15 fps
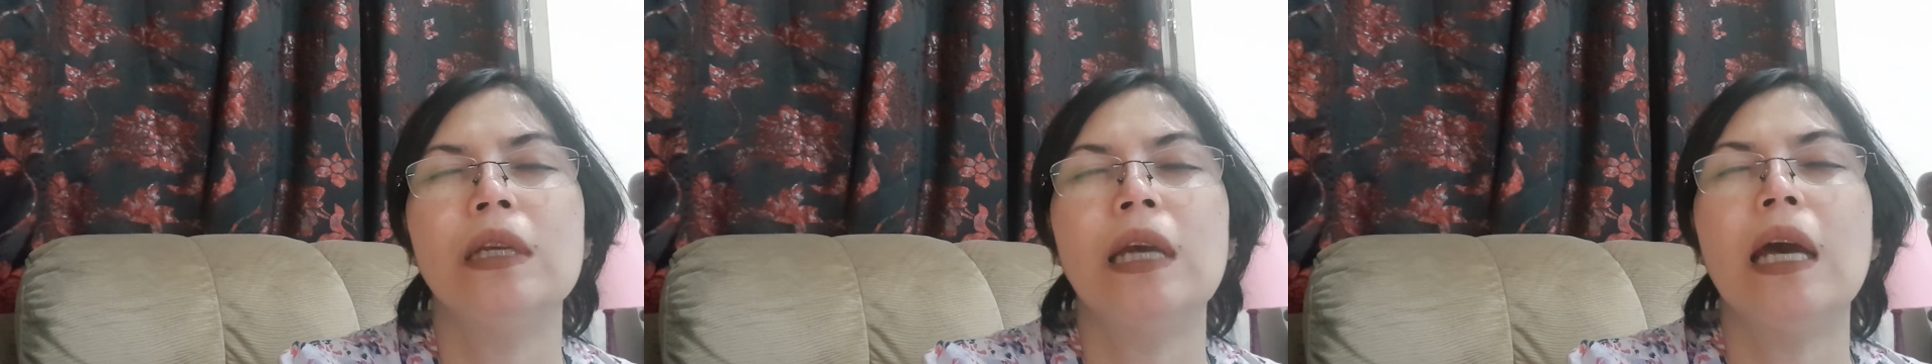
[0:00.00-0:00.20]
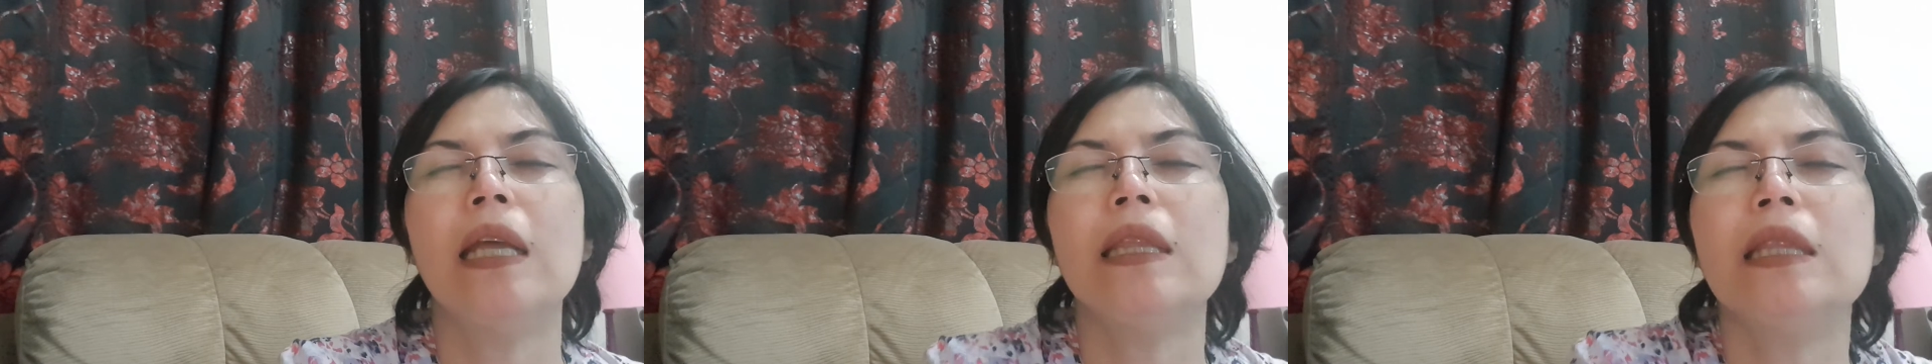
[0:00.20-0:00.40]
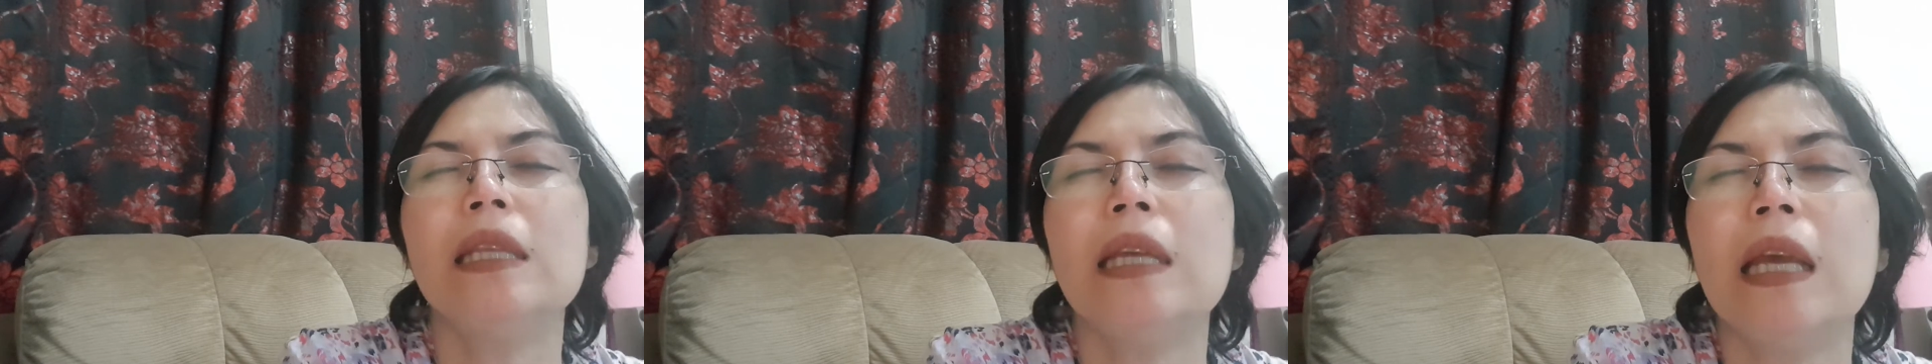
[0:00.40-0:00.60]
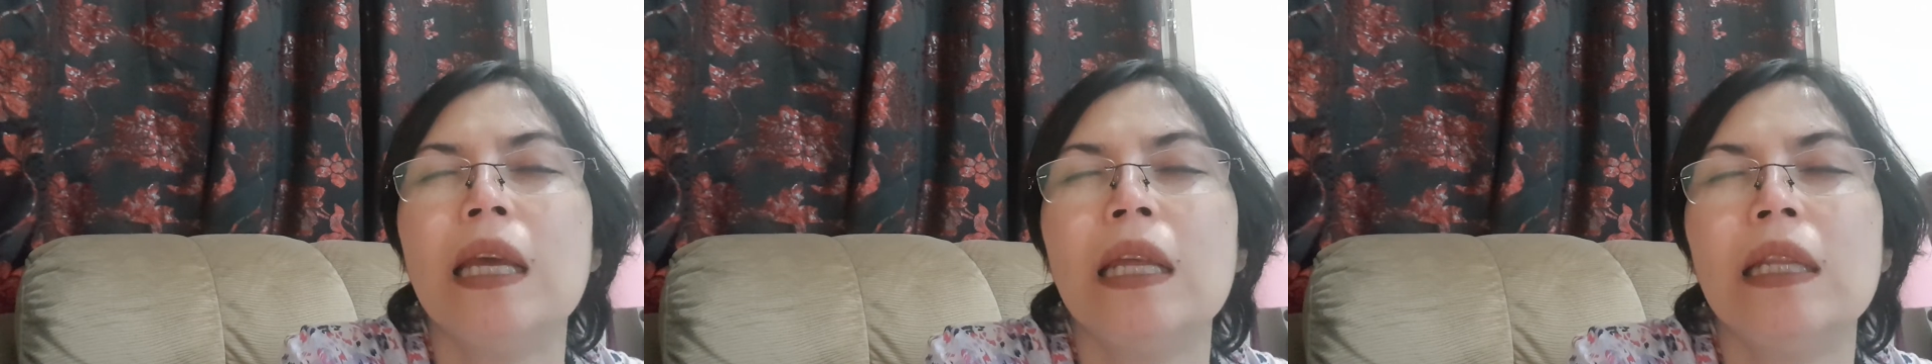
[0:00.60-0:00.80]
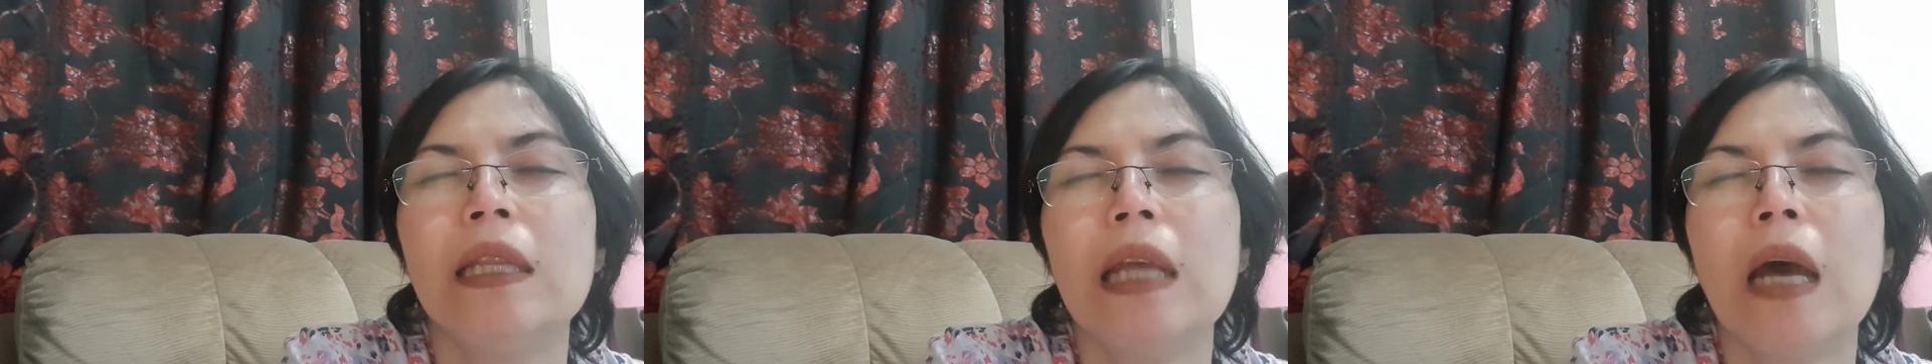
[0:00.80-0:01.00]
at the
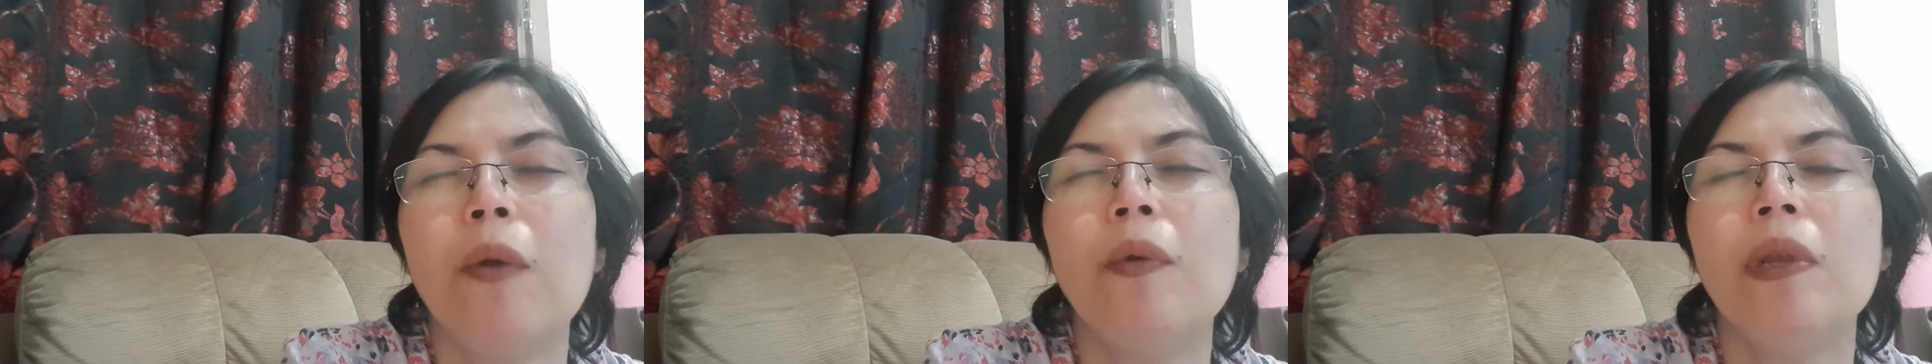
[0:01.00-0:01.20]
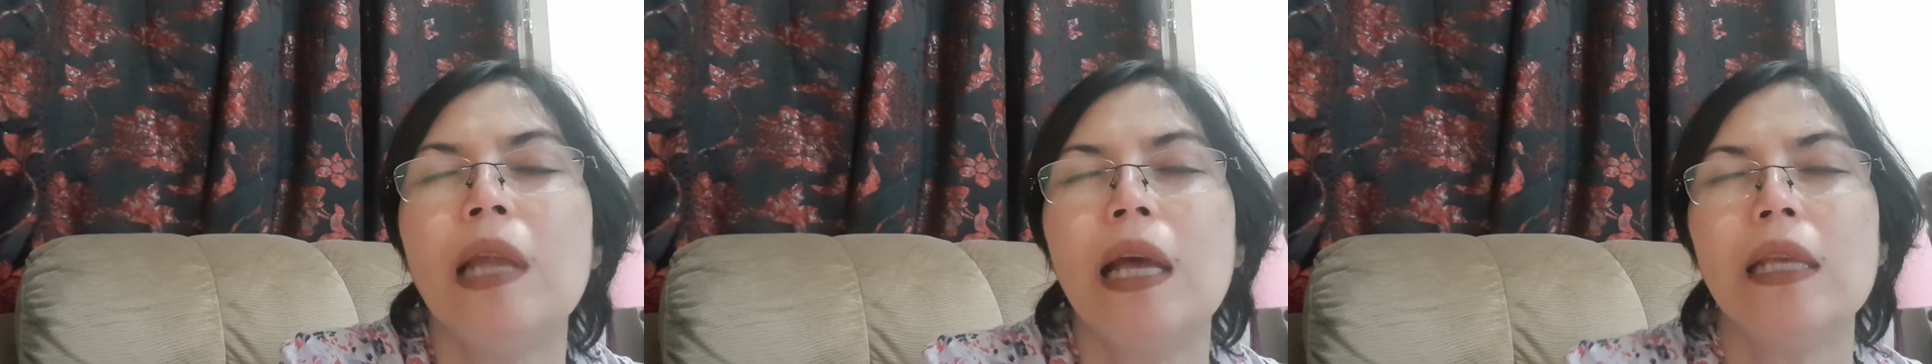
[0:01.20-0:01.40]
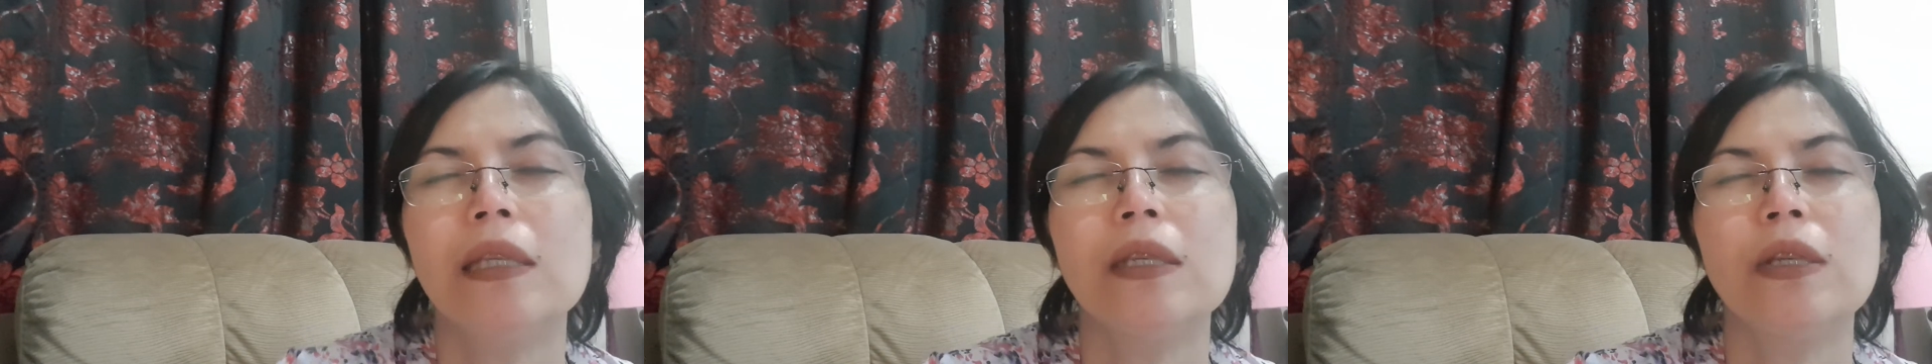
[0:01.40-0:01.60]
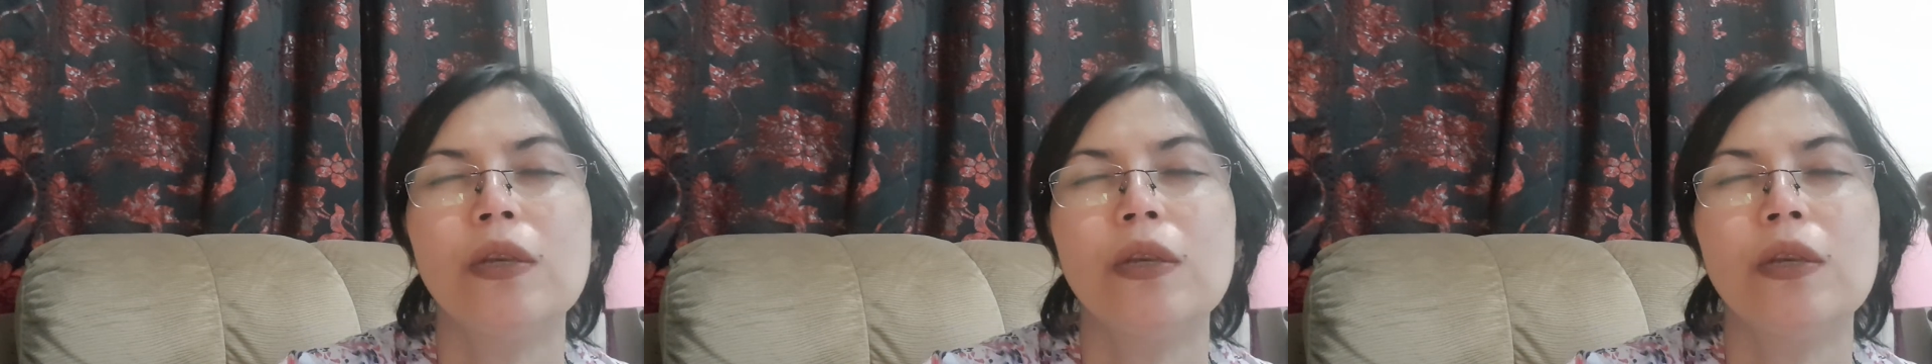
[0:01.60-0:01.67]
end, I will ask